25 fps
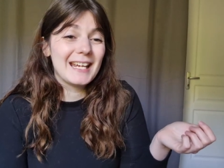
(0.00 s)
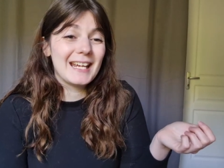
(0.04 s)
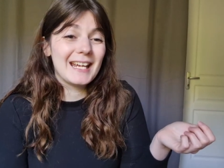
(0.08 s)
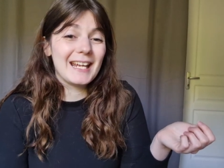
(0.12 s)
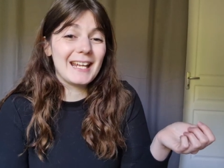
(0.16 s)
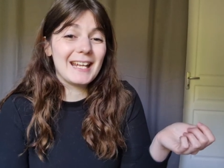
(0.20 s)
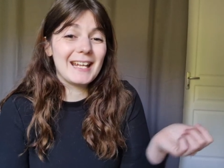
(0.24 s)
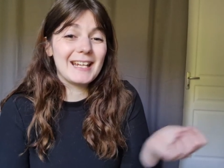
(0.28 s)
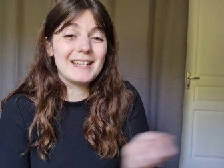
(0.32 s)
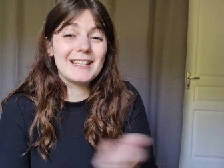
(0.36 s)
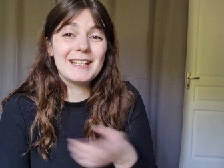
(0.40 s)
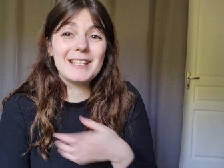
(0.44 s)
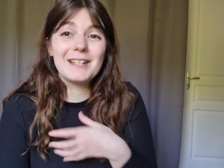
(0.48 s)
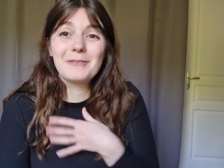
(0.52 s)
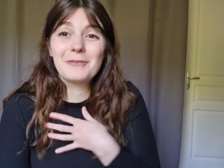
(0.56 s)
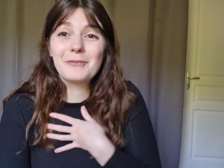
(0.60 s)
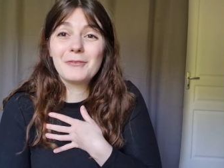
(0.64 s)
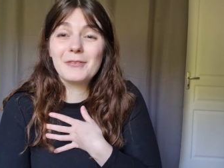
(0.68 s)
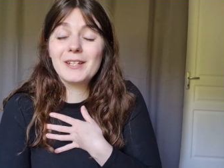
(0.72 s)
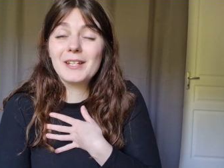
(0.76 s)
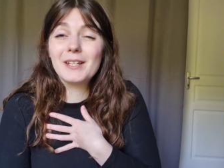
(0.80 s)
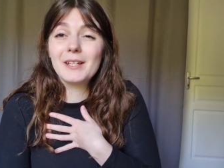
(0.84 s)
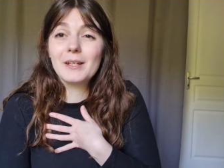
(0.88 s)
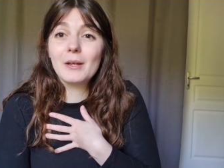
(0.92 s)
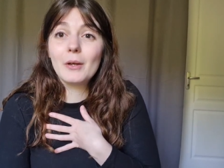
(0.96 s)
And if
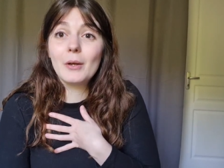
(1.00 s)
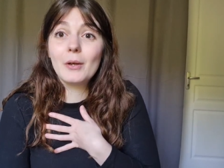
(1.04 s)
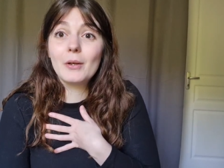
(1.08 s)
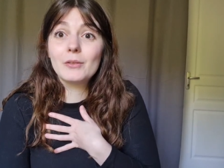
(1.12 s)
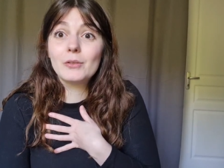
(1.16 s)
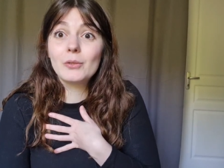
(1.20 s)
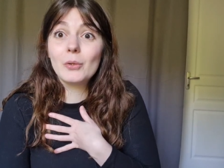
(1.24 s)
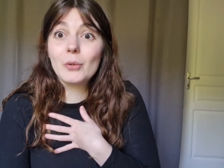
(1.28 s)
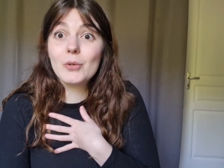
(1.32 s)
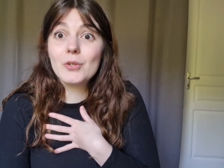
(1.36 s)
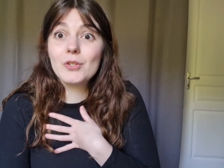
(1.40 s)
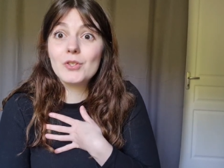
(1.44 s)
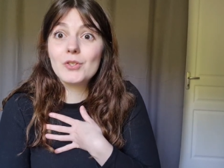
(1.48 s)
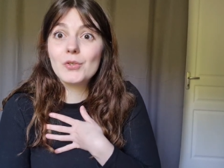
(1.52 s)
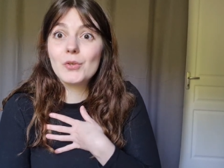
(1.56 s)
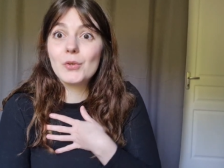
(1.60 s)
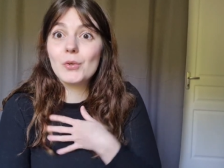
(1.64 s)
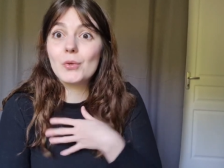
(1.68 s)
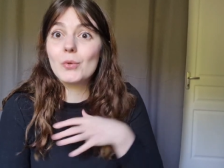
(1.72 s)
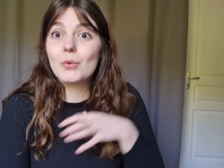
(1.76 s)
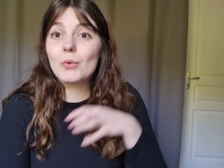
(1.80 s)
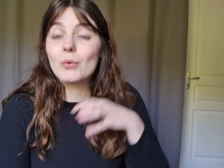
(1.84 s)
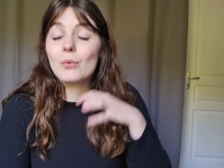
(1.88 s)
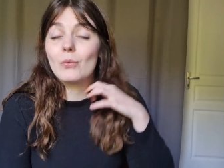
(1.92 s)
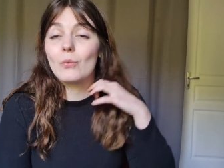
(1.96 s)
it annoys
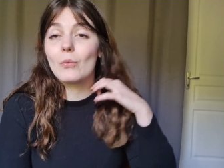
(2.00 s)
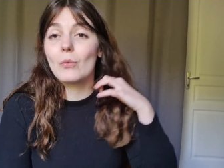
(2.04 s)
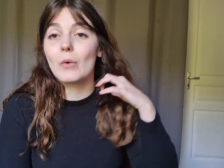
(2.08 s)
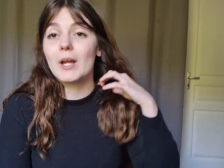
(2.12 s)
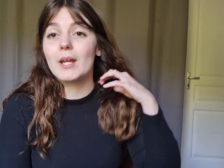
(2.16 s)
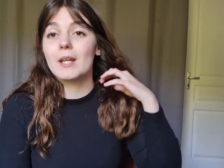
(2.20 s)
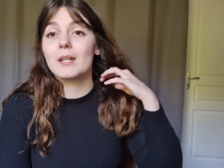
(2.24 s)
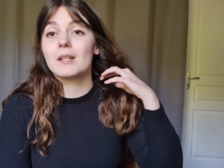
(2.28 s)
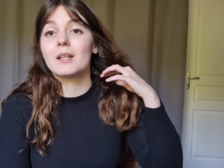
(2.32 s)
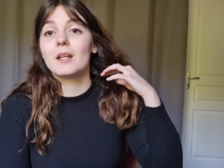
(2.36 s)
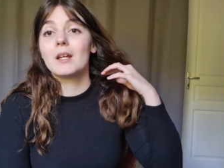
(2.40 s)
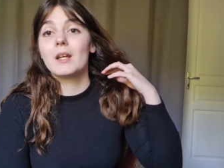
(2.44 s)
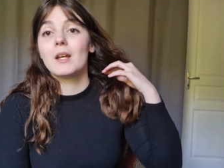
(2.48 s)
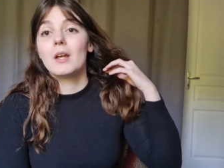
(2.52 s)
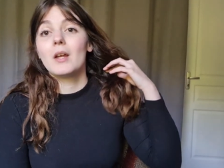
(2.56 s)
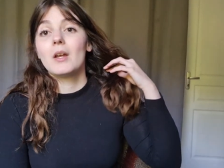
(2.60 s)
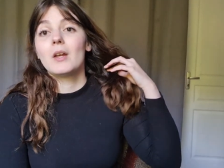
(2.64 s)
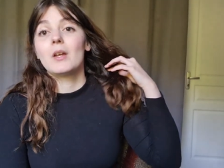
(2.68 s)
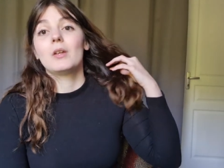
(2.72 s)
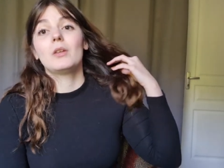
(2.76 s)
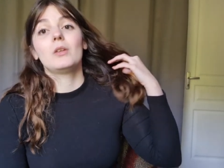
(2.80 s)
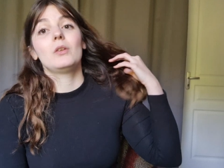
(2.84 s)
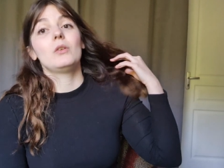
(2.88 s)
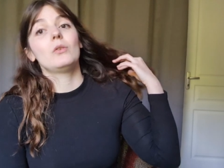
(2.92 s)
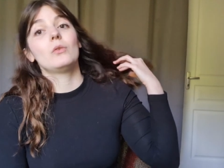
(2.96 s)
you when
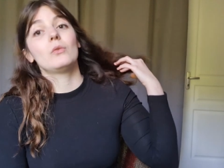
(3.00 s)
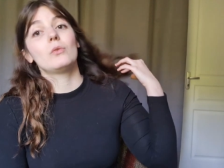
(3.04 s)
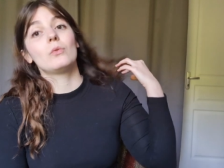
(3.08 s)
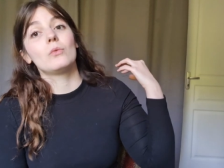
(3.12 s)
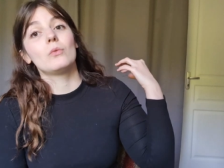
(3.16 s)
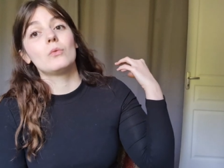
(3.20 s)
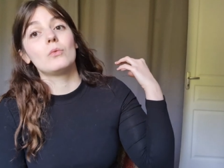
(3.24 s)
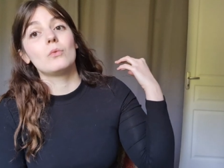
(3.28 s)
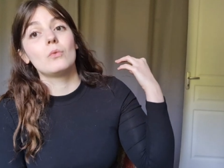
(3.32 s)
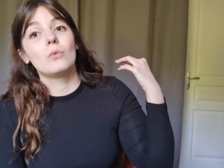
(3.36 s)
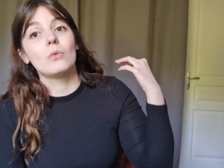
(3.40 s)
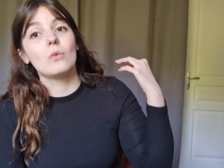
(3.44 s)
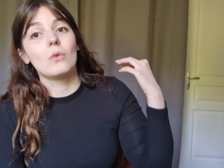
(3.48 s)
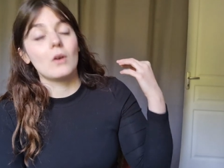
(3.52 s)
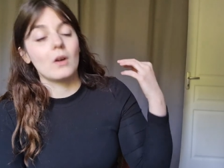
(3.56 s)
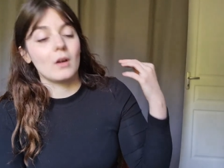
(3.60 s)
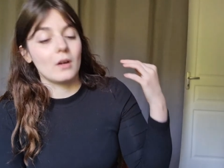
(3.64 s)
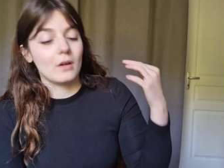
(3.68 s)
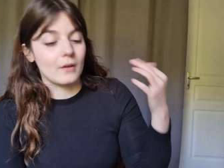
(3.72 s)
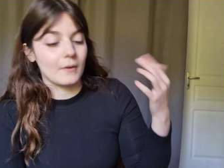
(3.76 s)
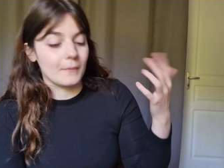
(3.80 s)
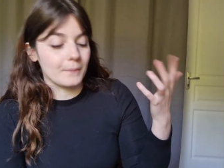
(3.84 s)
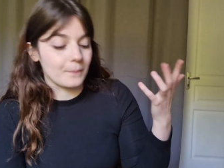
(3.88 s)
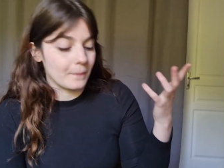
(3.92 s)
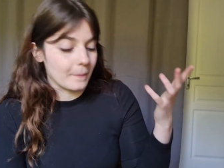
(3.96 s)
you
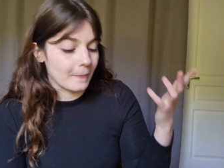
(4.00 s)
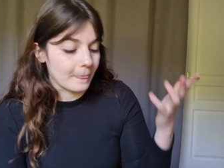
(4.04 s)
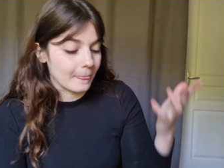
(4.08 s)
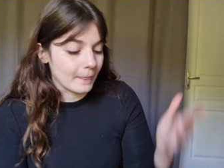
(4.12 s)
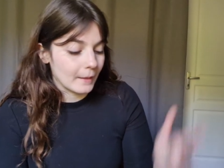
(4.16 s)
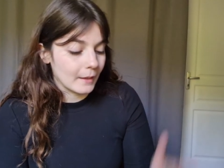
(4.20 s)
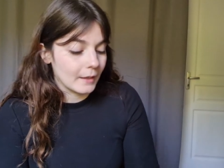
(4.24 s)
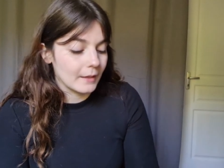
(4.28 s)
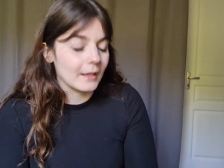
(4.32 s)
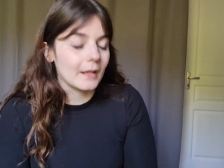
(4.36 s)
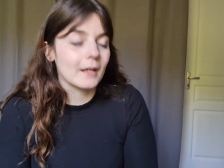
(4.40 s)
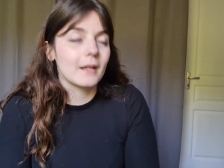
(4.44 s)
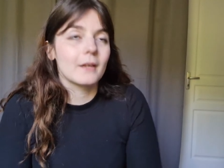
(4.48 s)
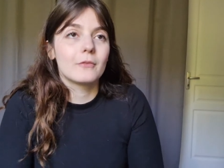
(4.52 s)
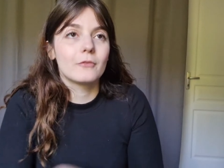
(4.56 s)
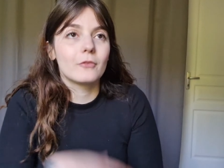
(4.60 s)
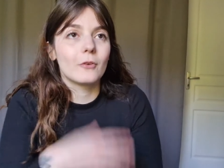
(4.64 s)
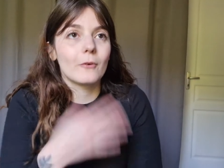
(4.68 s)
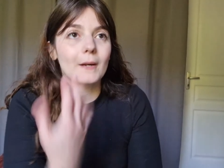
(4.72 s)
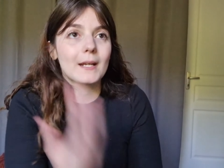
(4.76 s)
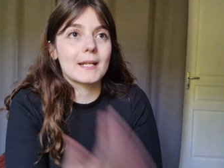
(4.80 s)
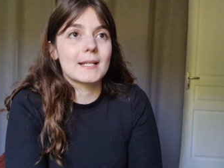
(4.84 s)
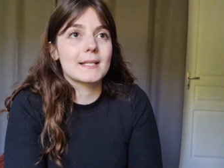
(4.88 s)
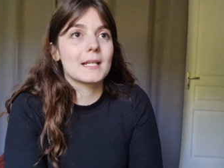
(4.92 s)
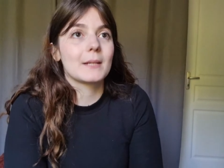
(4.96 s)
like,
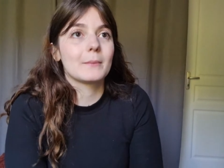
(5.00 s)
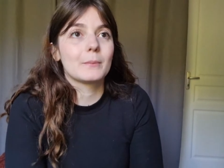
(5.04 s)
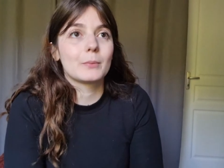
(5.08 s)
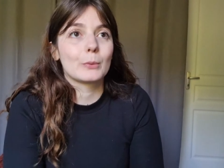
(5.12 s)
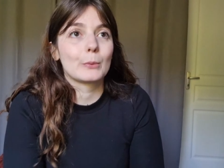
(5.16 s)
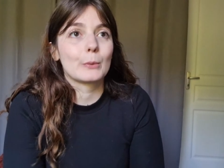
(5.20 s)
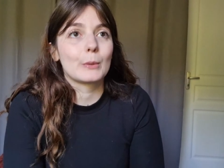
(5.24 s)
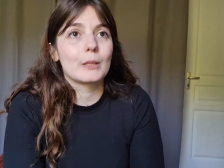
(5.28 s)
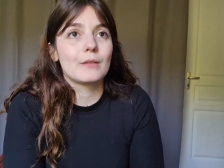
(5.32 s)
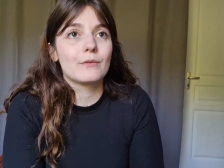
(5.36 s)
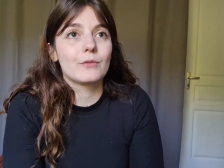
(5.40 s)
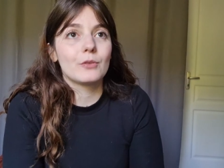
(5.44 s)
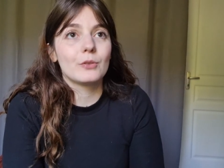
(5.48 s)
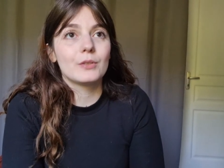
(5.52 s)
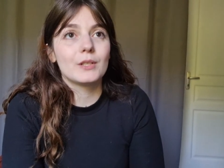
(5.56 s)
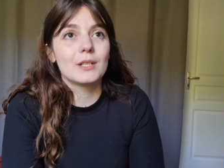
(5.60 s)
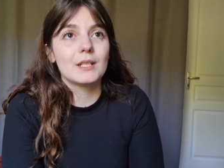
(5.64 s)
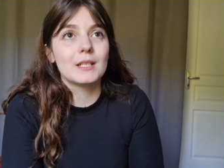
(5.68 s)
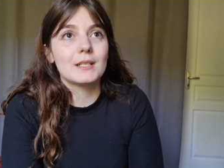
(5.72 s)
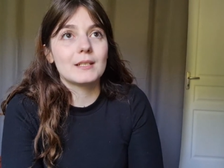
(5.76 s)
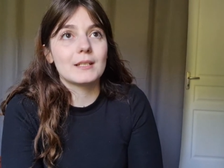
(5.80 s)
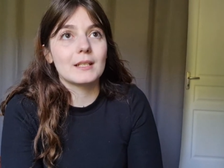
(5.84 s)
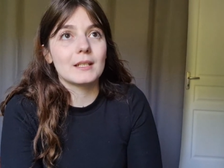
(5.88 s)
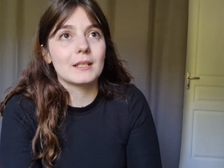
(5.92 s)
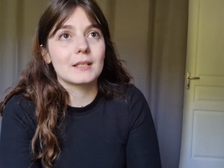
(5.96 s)
for example, if you're
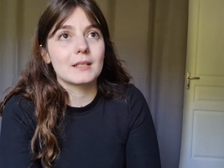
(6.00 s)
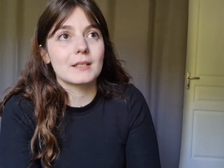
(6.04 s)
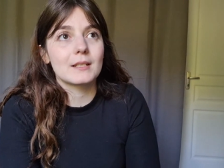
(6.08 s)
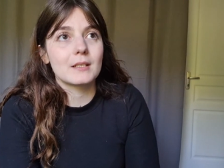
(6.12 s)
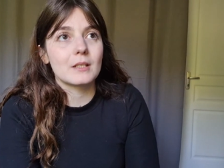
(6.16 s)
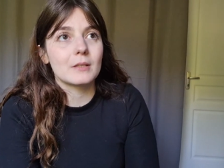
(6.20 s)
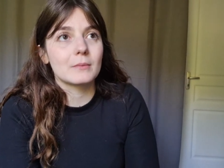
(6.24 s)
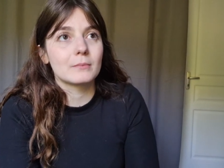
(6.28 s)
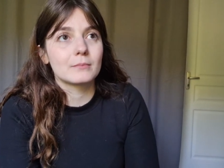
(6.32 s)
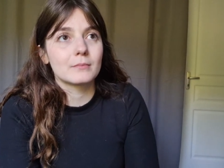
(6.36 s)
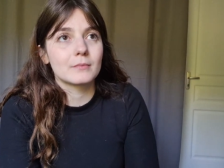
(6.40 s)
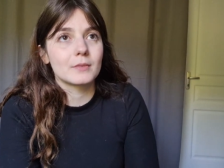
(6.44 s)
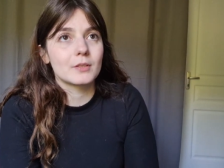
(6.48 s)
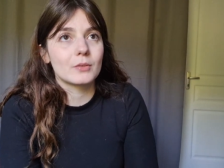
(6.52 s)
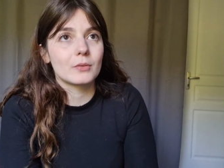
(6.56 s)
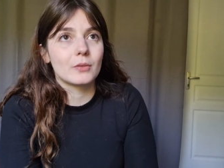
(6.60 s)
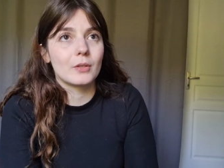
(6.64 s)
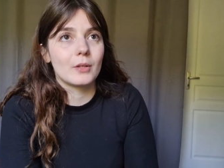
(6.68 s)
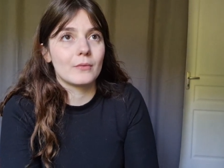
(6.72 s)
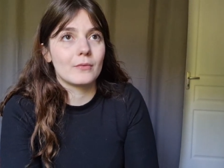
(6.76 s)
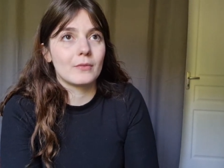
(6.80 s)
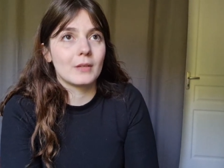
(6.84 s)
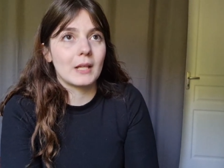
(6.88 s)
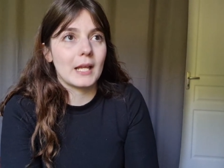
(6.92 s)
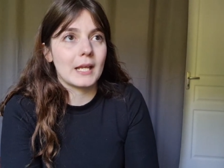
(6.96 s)
knitting some sort
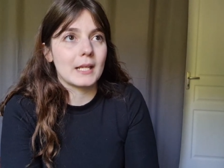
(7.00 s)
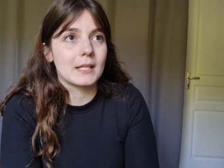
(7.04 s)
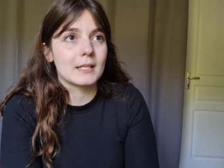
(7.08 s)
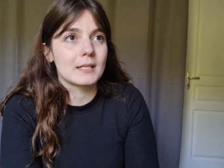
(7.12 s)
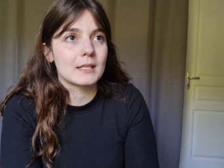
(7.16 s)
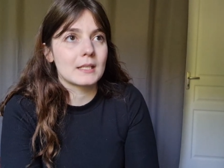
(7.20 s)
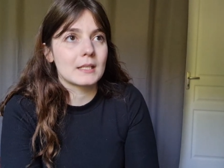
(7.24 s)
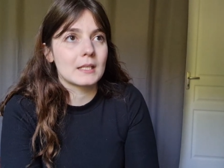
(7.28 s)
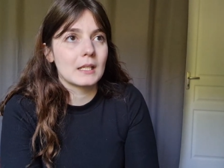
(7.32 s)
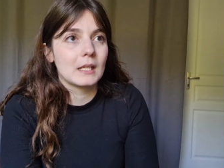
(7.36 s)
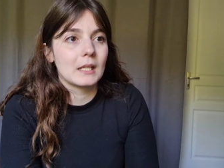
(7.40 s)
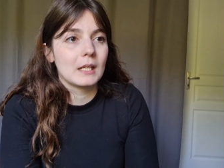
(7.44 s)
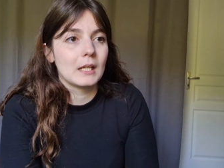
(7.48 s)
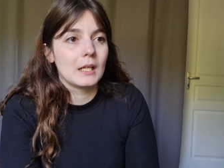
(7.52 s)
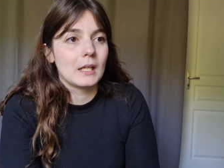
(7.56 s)
of lace